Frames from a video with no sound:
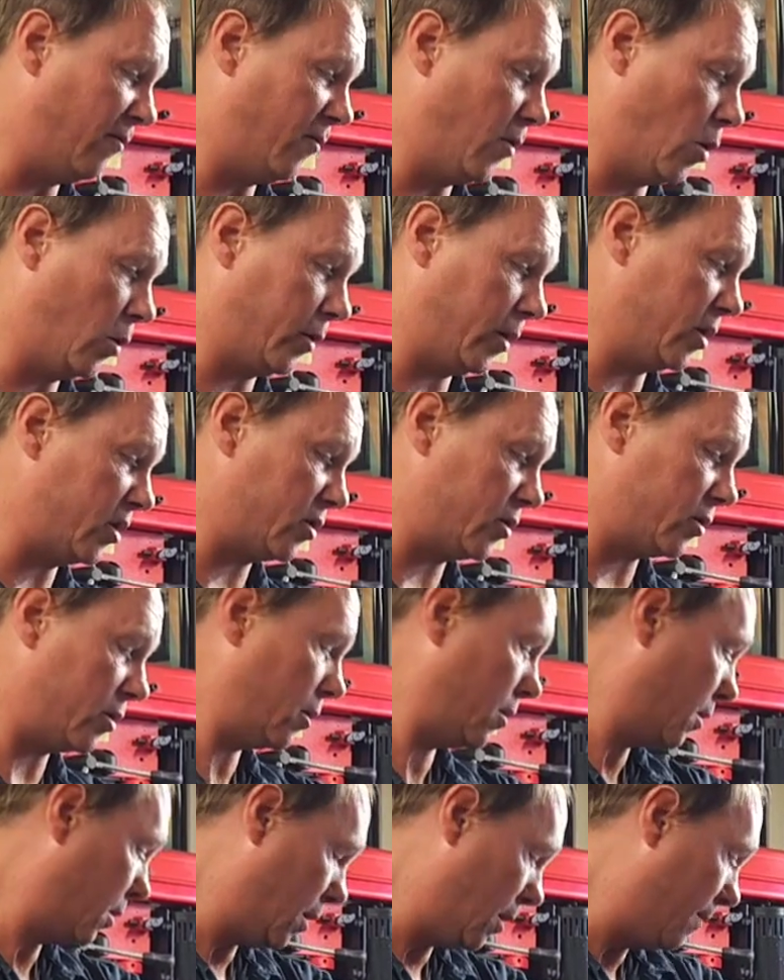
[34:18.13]
focus
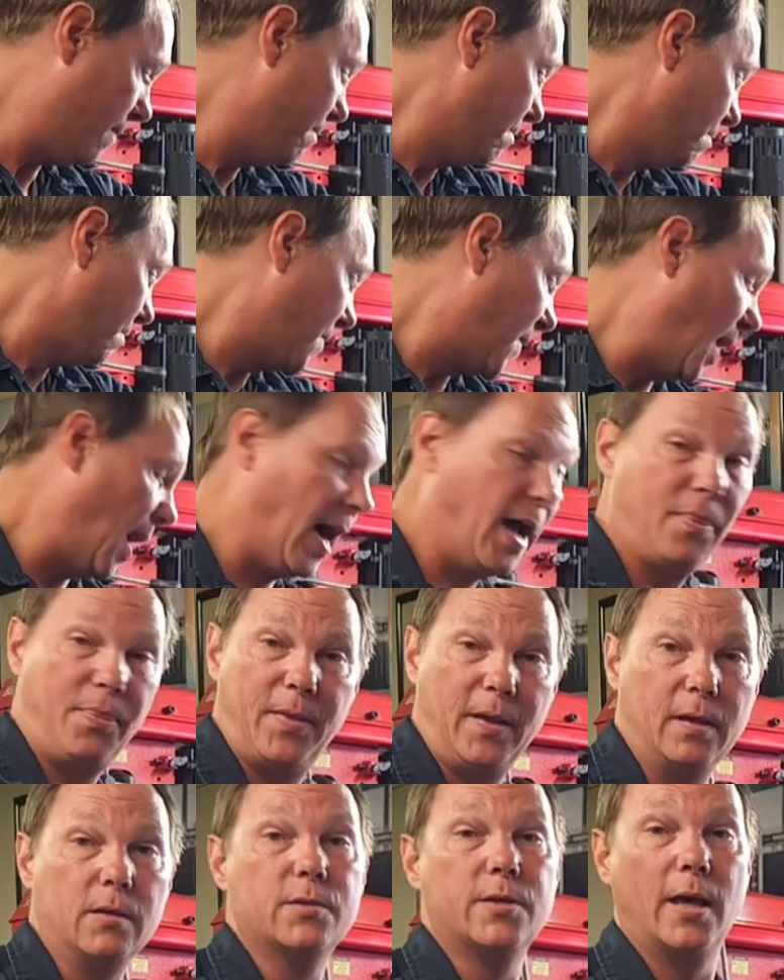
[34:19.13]
on
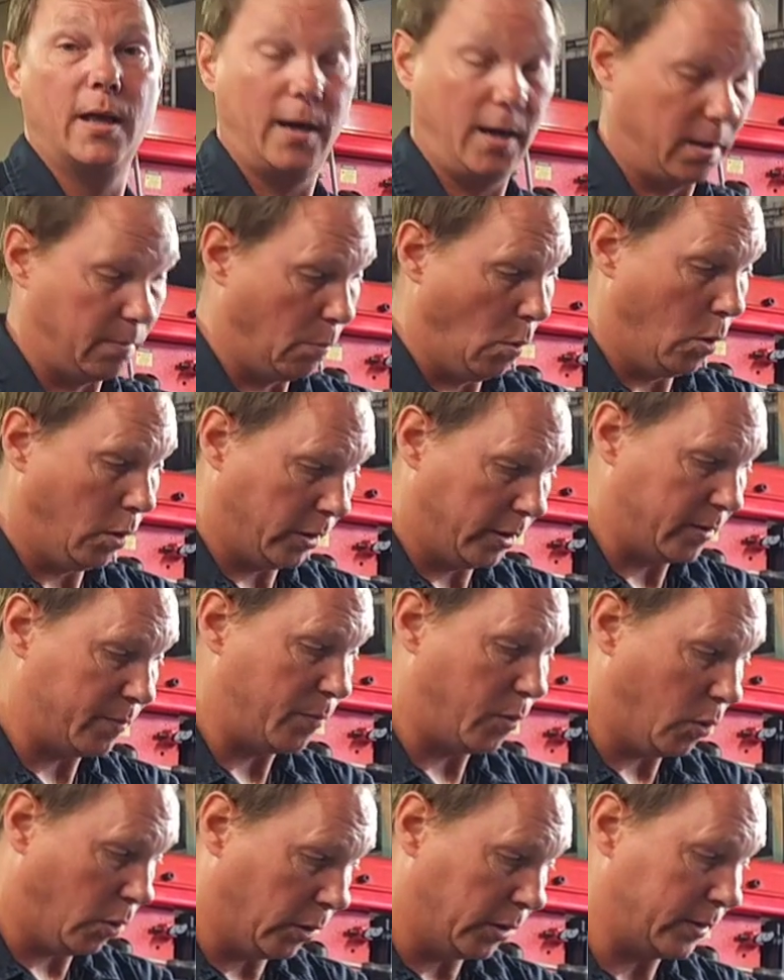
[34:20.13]
things that are more
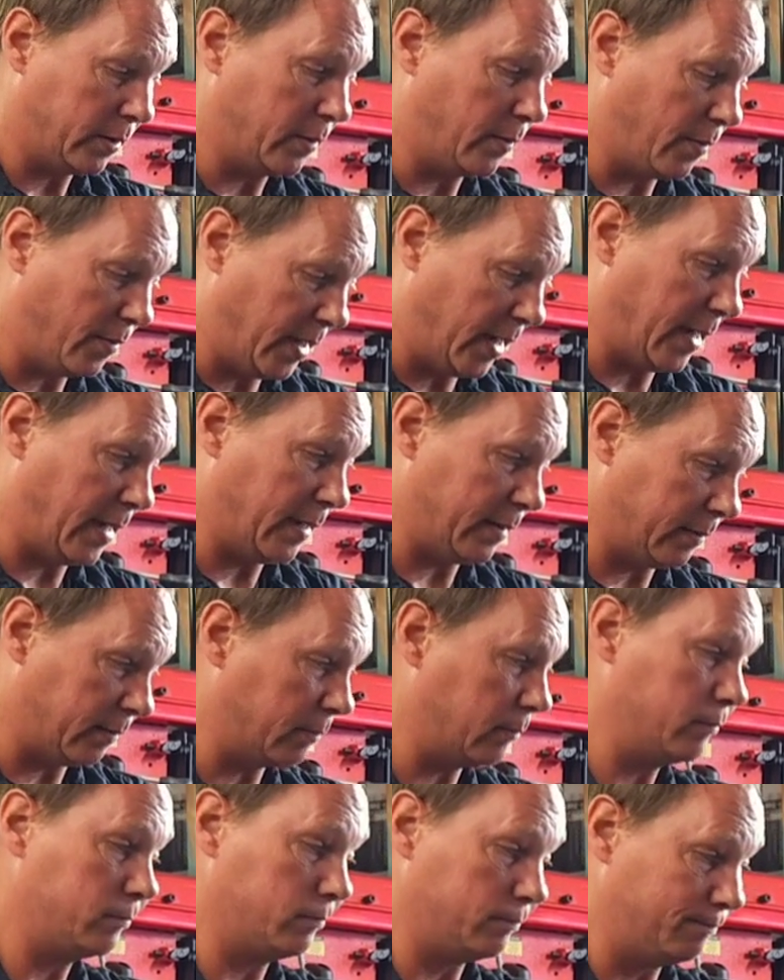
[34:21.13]
important than
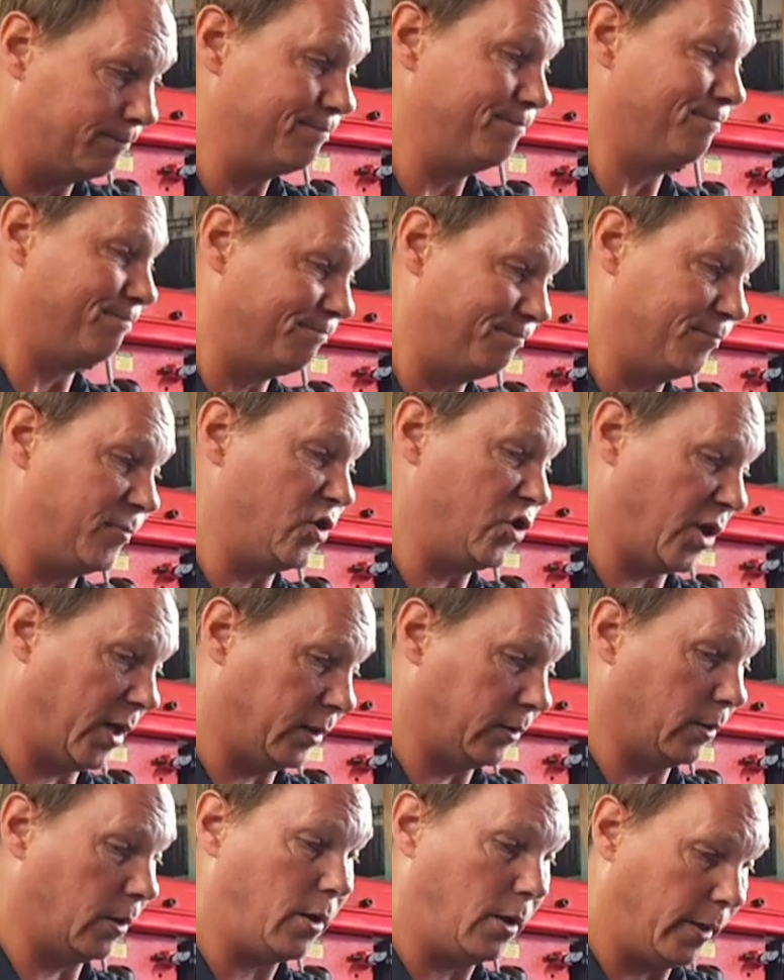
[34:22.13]

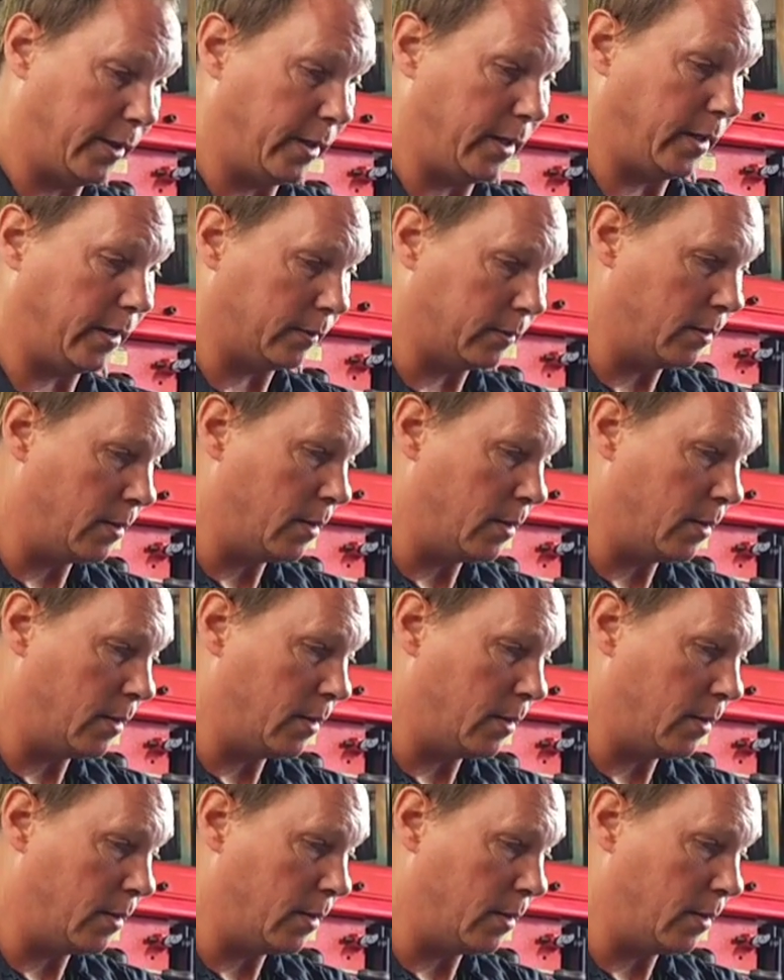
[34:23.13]
general cleaning.